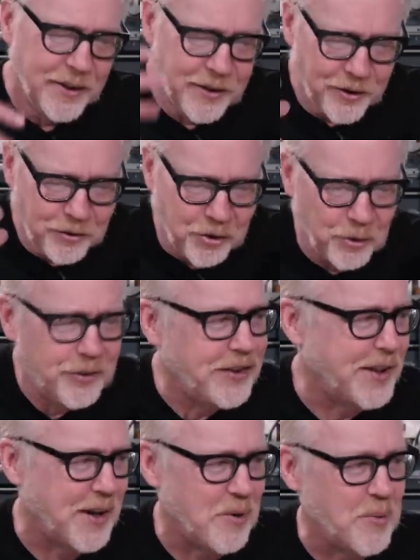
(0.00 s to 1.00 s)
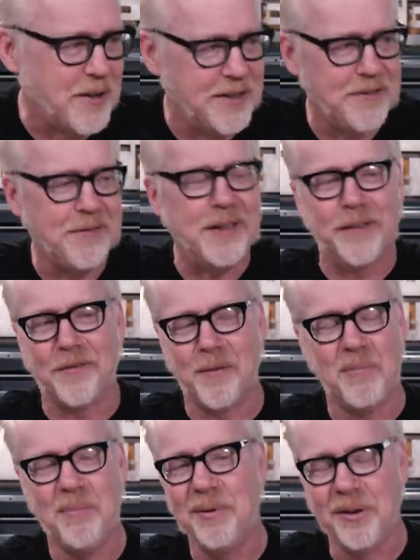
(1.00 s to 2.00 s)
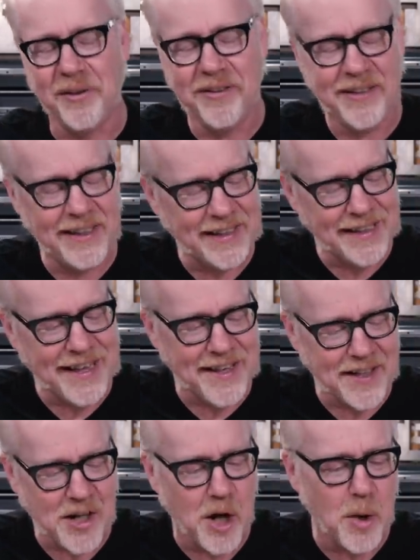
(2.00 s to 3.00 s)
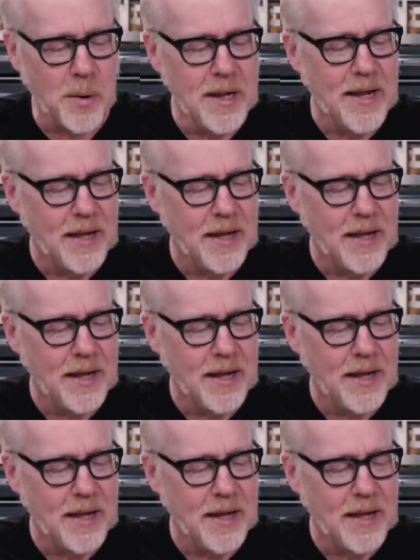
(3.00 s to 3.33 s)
the juice that I wanted to feel from the build, and I let it go.